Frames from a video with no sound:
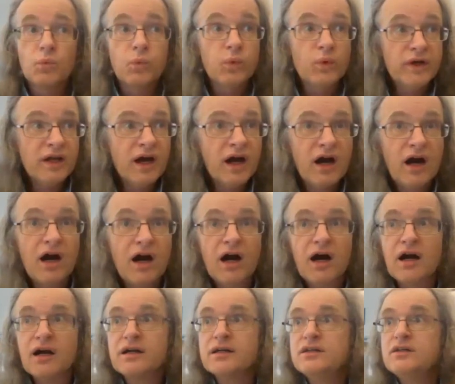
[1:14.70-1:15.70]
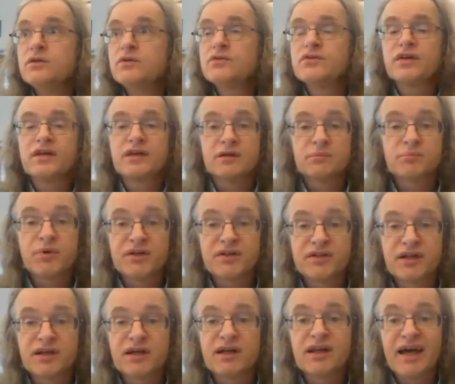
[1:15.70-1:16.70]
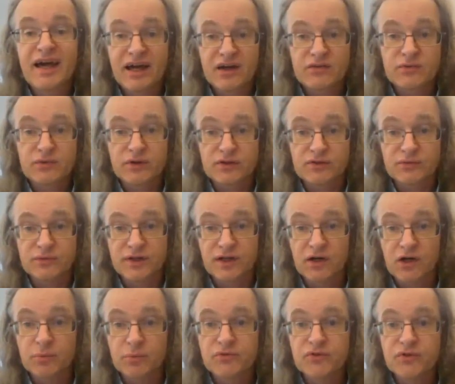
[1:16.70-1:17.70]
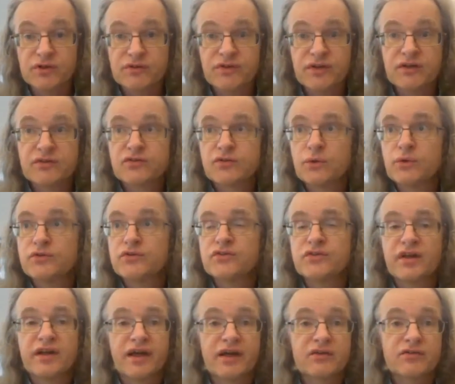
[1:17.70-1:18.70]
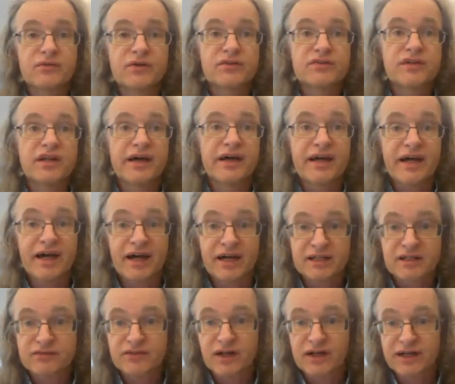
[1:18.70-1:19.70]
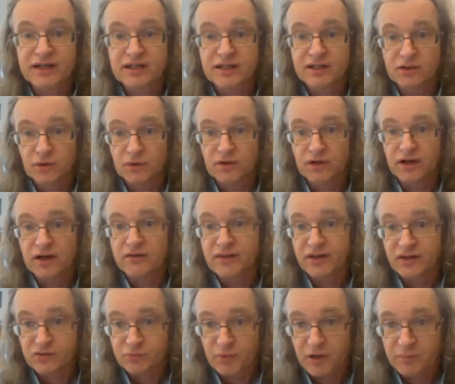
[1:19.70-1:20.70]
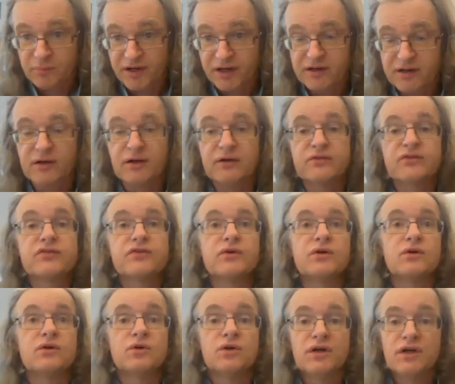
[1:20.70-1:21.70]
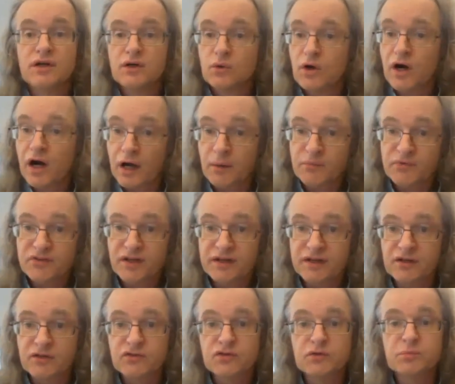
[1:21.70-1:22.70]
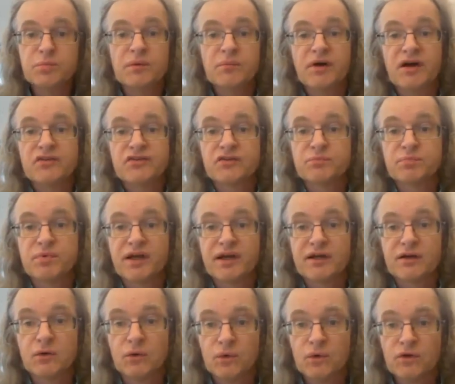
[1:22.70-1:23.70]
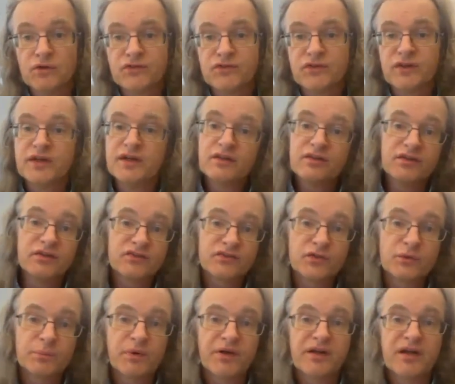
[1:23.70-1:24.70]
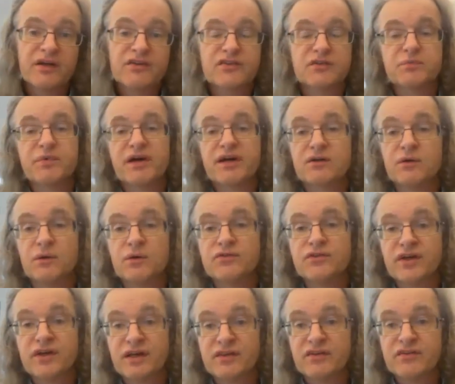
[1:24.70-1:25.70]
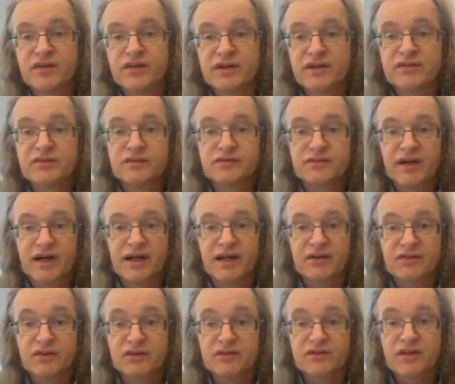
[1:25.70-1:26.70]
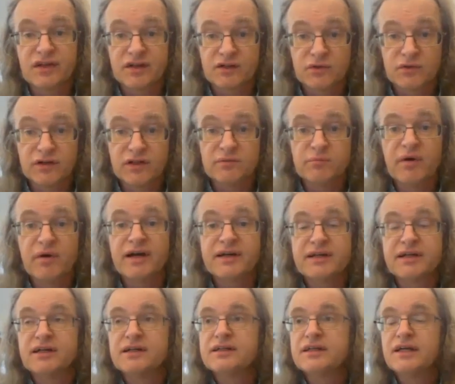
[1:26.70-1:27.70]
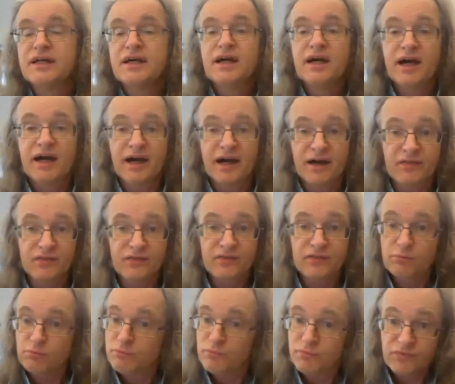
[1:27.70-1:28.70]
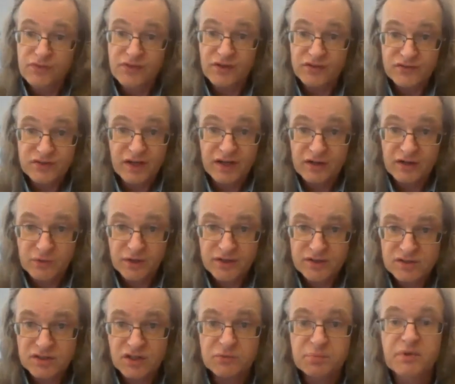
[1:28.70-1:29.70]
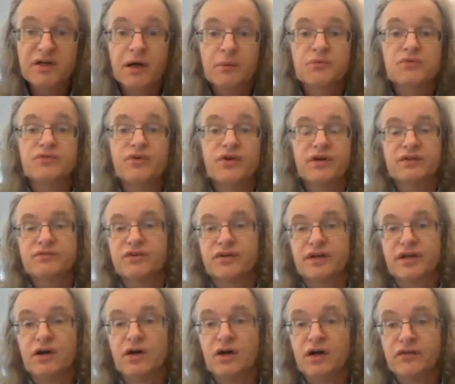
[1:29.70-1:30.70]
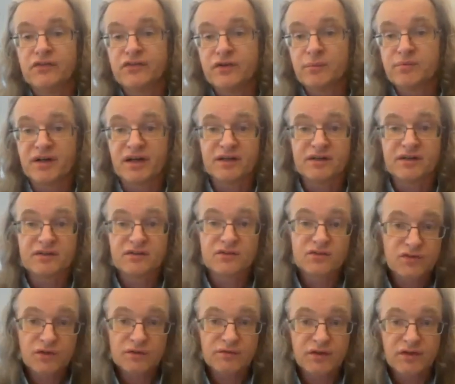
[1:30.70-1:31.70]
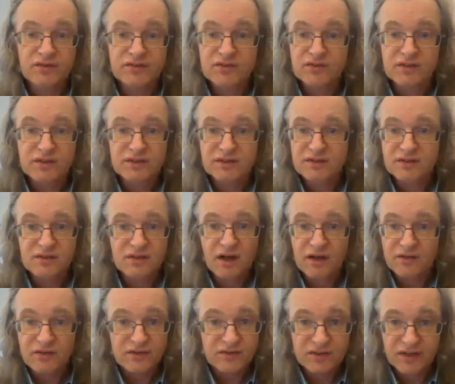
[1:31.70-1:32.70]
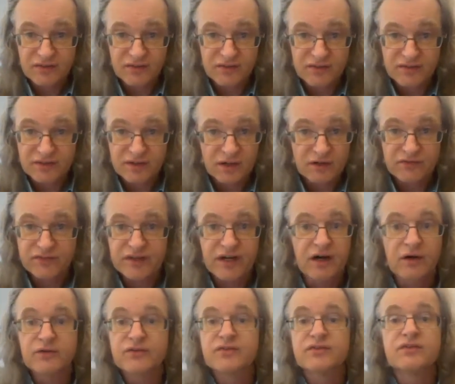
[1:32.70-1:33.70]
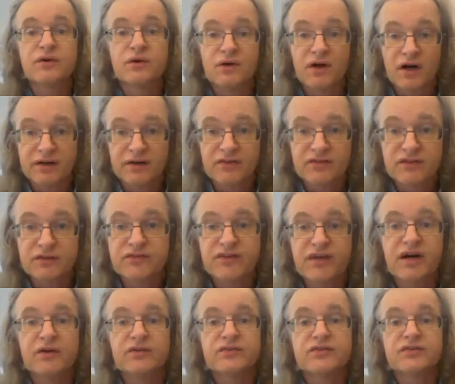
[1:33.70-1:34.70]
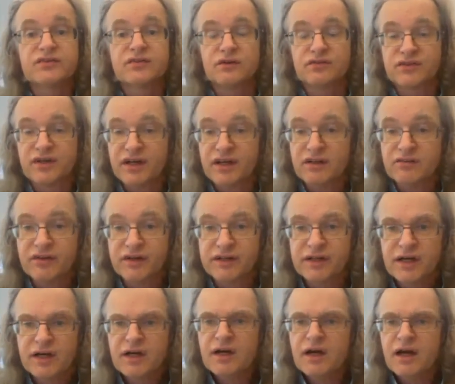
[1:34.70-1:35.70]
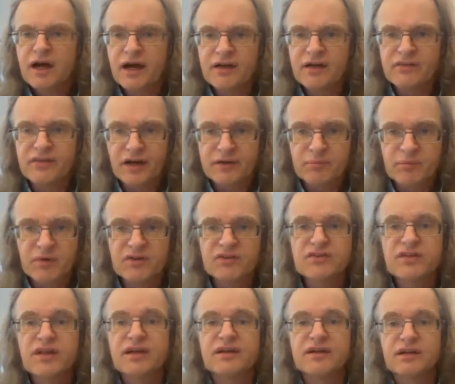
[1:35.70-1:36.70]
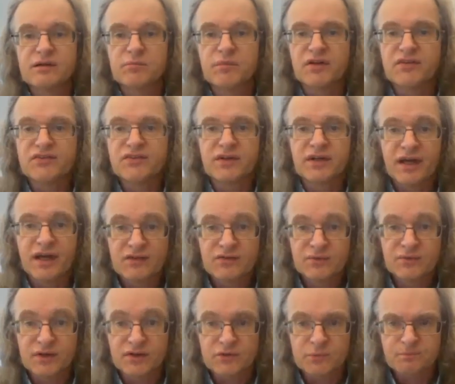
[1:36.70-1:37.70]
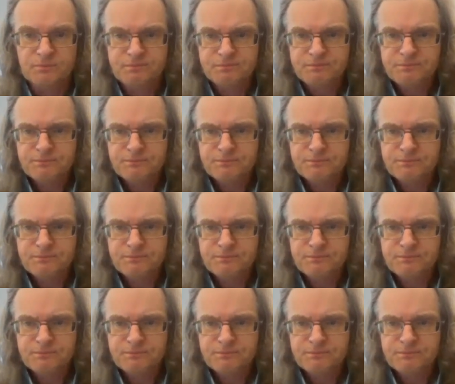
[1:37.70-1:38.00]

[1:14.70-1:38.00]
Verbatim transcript: we are using particular X-rays. We are observing sources and X-rays like active galactic nuclei. That's my background. So I'm studying supermassive black holes these supermassive black holes in the centers of galaxies, they accrete matter. And this accretion just becomes very, very hot, something like several tens of thousands or hundreds of thousands of Kelvin. And that means that it emits in X-rays.